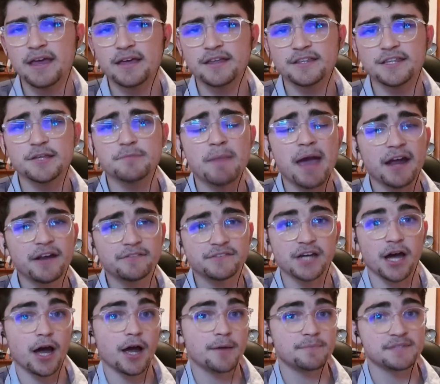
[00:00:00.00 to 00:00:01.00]
The amount of
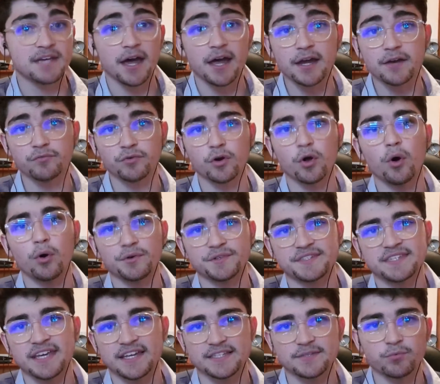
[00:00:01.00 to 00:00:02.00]
times I can recall
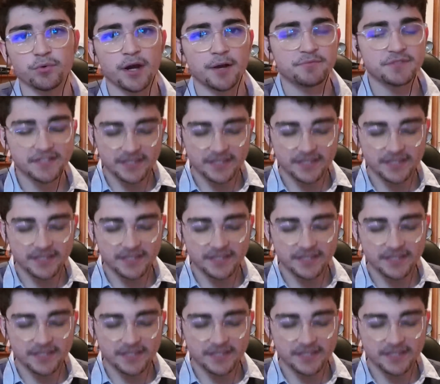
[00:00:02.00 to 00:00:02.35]
sets where I'm just